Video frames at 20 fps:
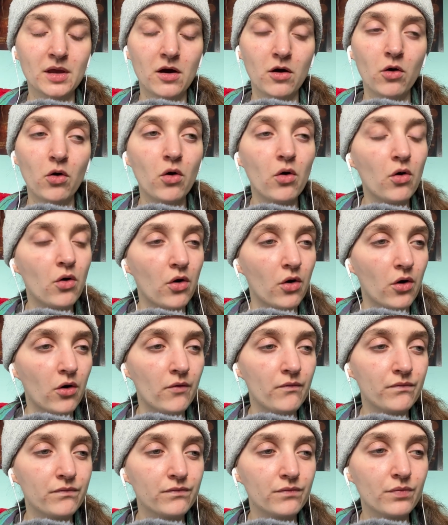Or
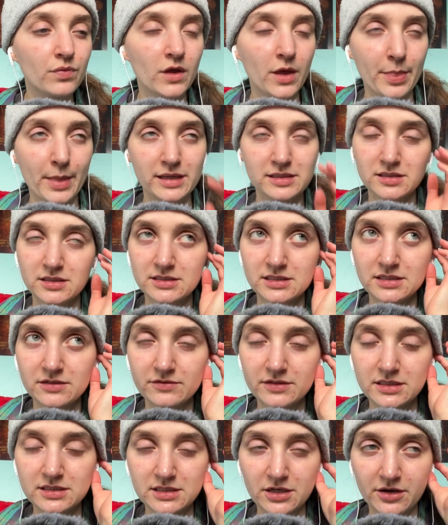there's a
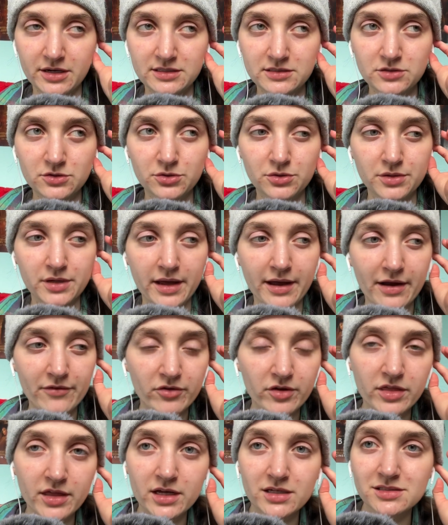TV series called
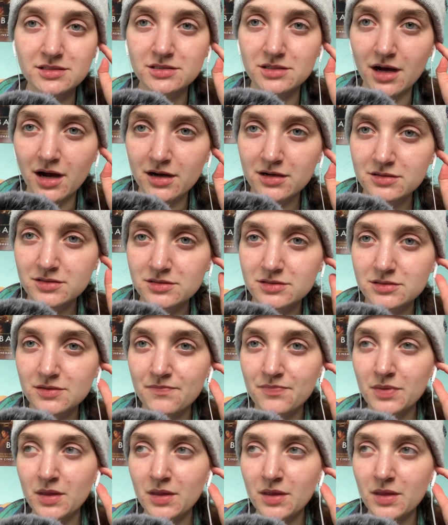Everything Sucks,